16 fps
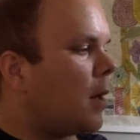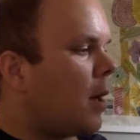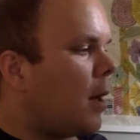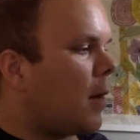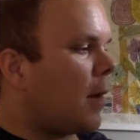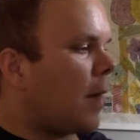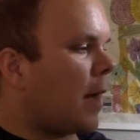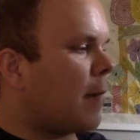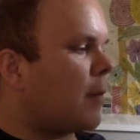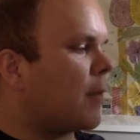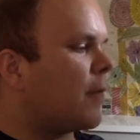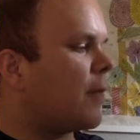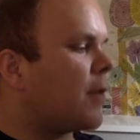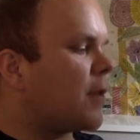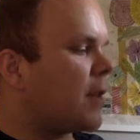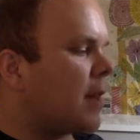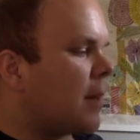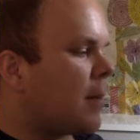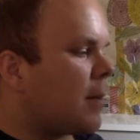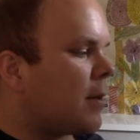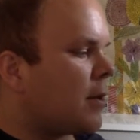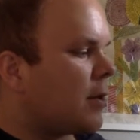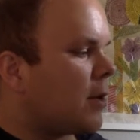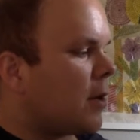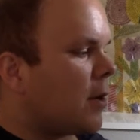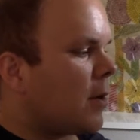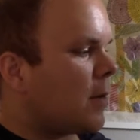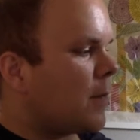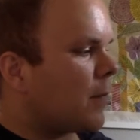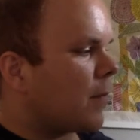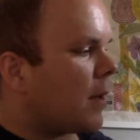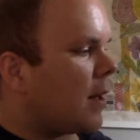Okay, well, the first thing I want to
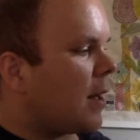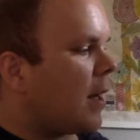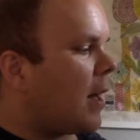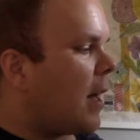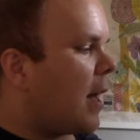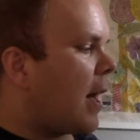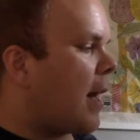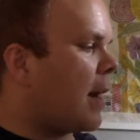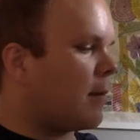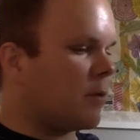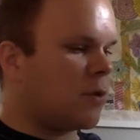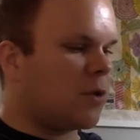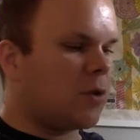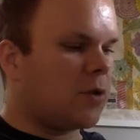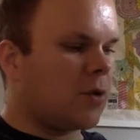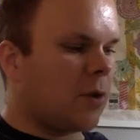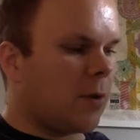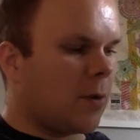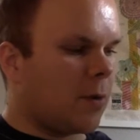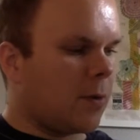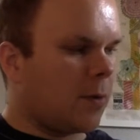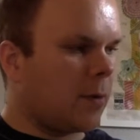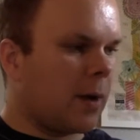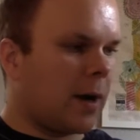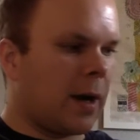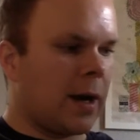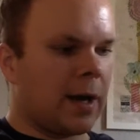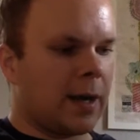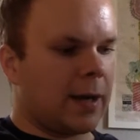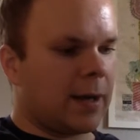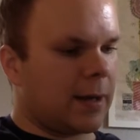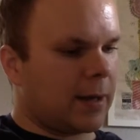show, and I was so,
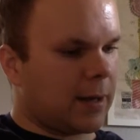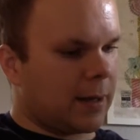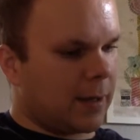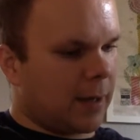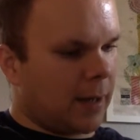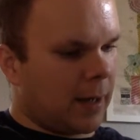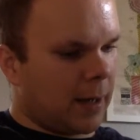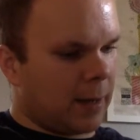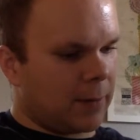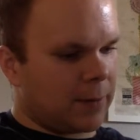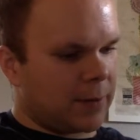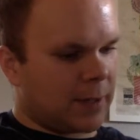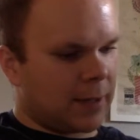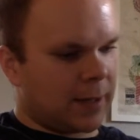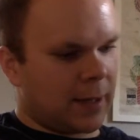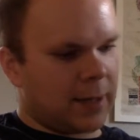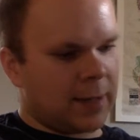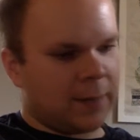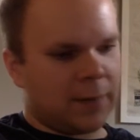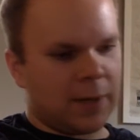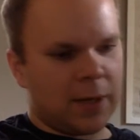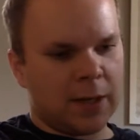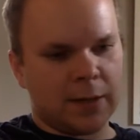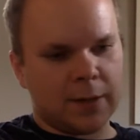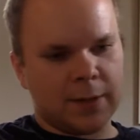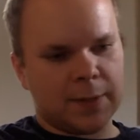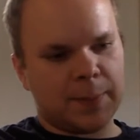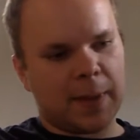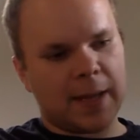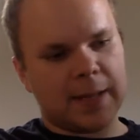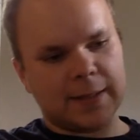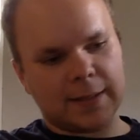uh, I was at End of an Ear this
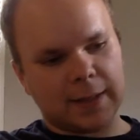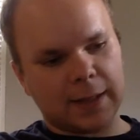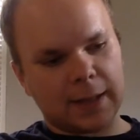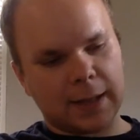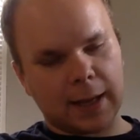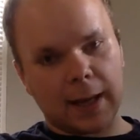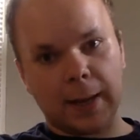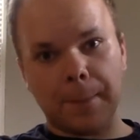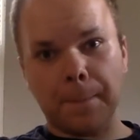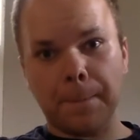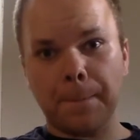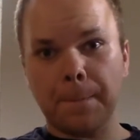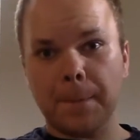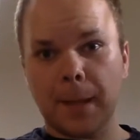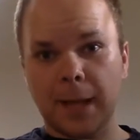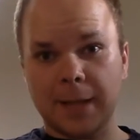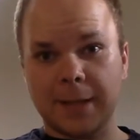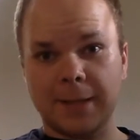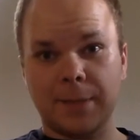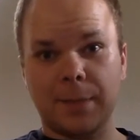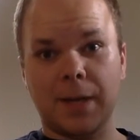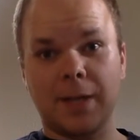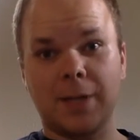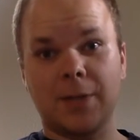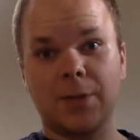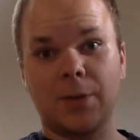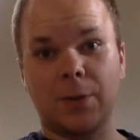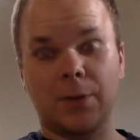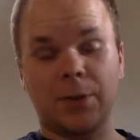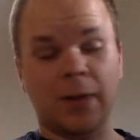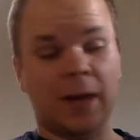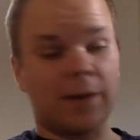past Sunday, and somebody
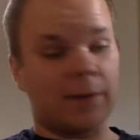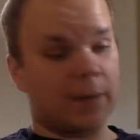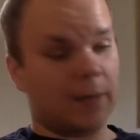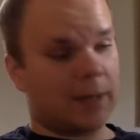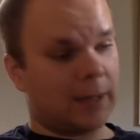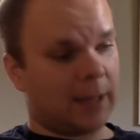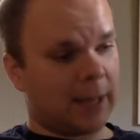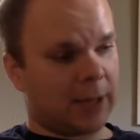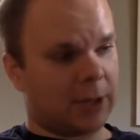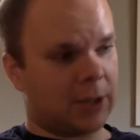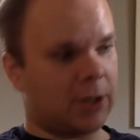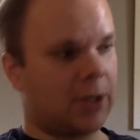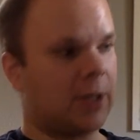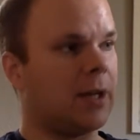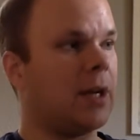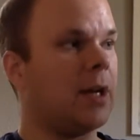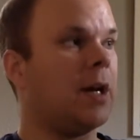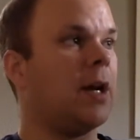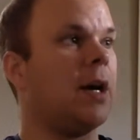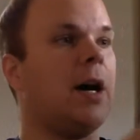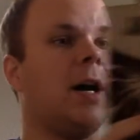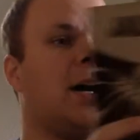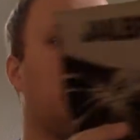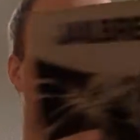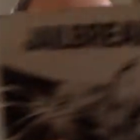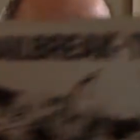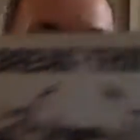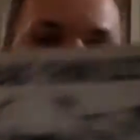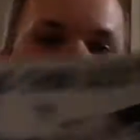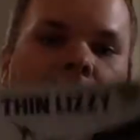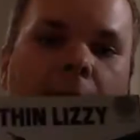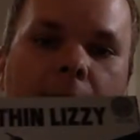sold off a collection
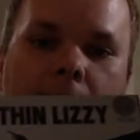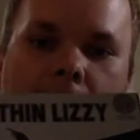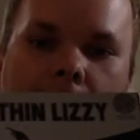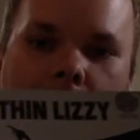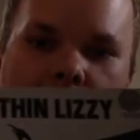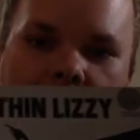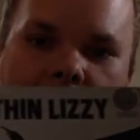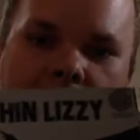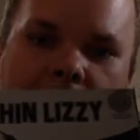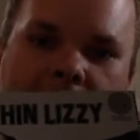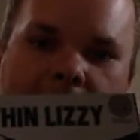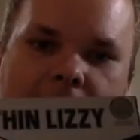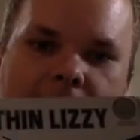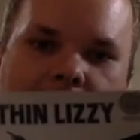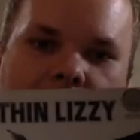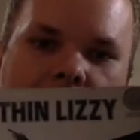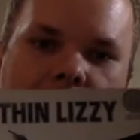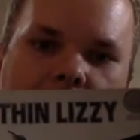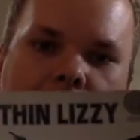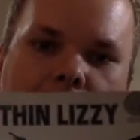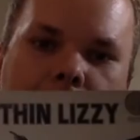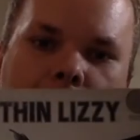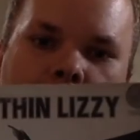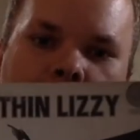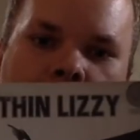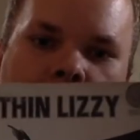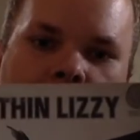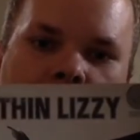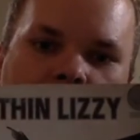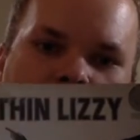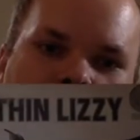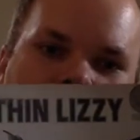of Thin Lizzy
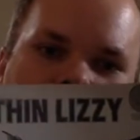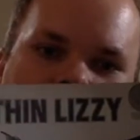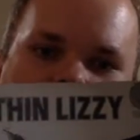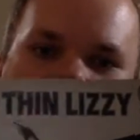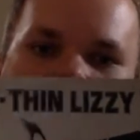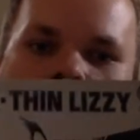records.